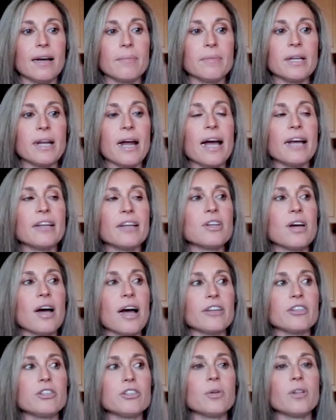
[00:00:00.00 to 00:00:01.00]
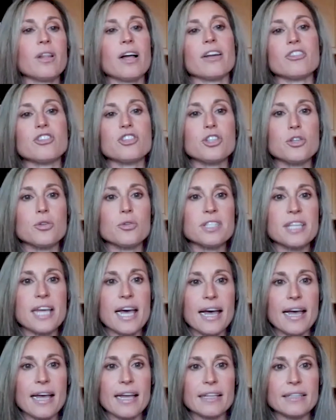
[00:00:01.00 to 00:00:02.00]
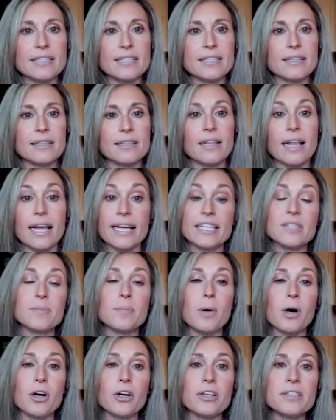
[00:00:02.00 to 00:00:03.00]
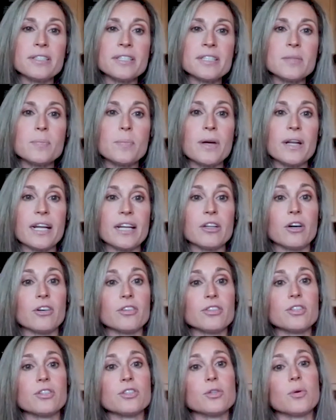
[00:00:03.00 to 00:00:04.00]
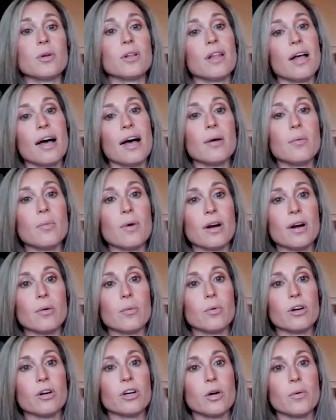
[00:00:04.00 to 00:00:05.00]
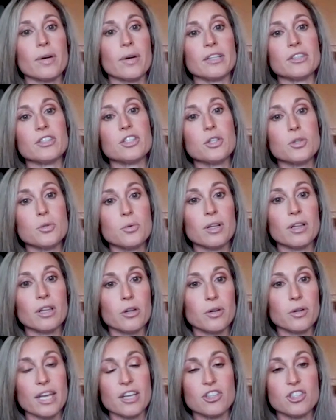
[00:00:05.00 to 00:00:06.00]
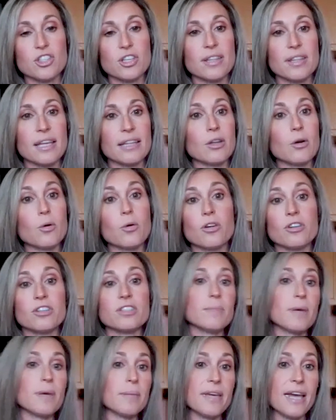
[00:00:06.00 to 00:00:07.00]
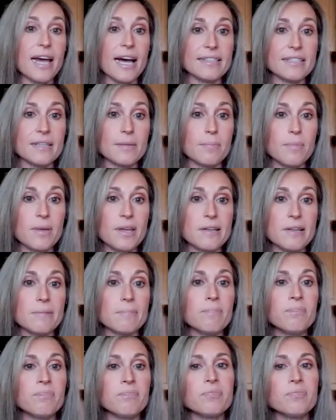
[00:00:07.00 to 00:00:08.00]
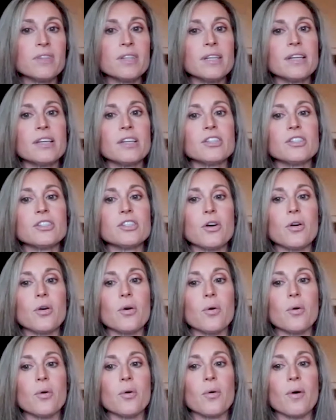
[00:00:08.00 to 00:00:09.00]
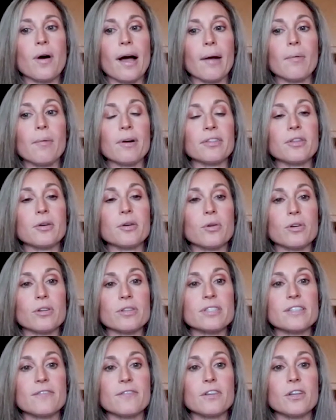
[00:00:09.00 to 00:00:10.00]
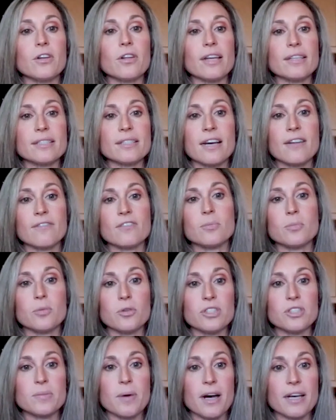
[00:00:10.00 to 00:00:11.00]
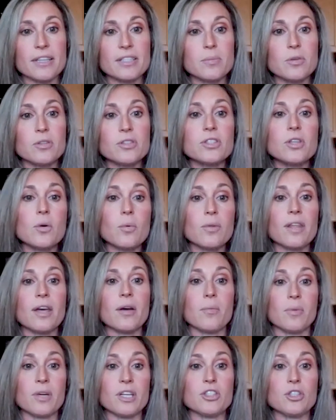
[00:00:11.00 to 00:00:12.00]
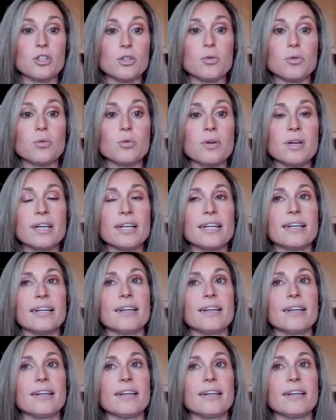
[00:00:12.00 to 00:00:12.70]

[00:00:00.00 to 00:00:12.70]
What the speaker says: I mean, I do a lot of shoots at clients' barns, but I also do a lot where we're going to a location that the horse maybe hasn't been. So I want the horse to feel as comfortable as possible so that we do